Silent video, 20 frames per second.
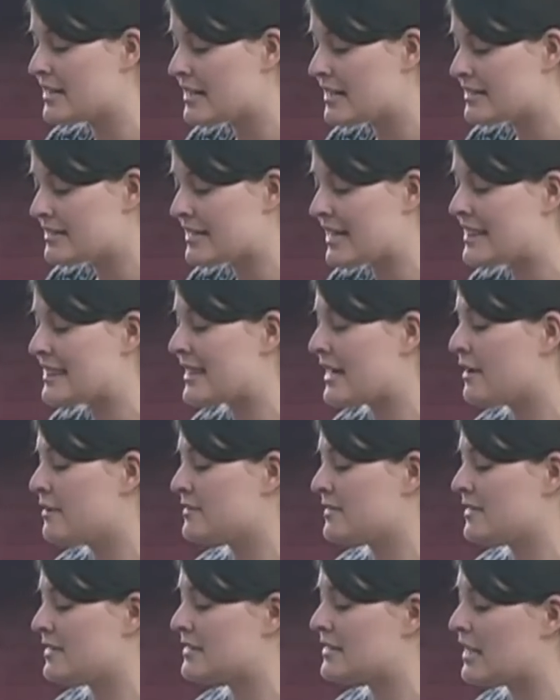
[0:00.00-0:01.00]

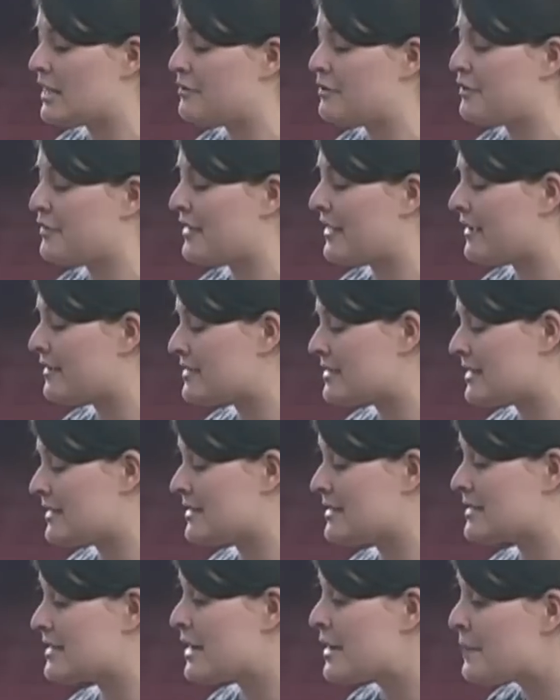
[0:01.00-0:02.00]
10,000s,
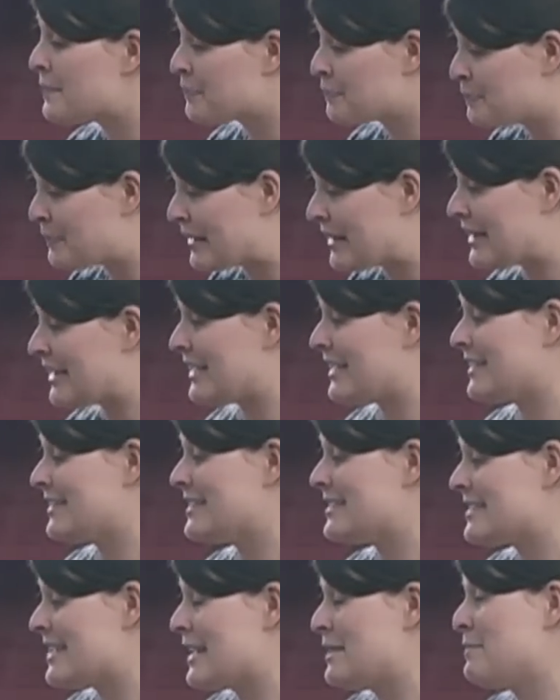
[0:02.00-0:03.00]
100,000s, millions,
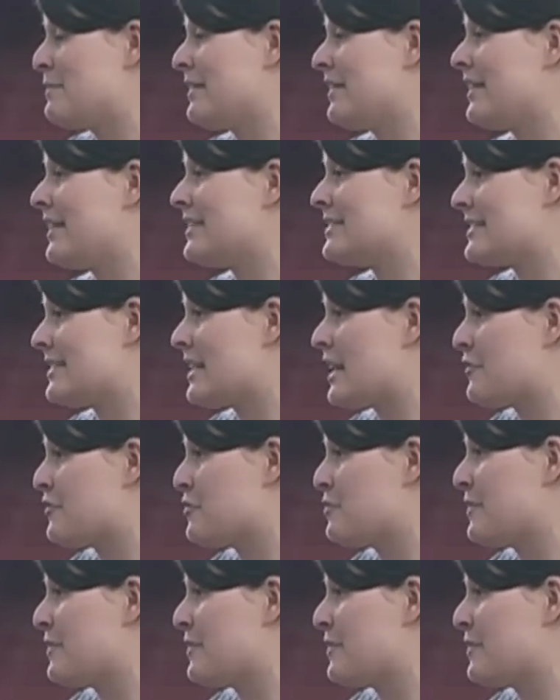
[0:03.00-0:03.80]
10 millions, and 100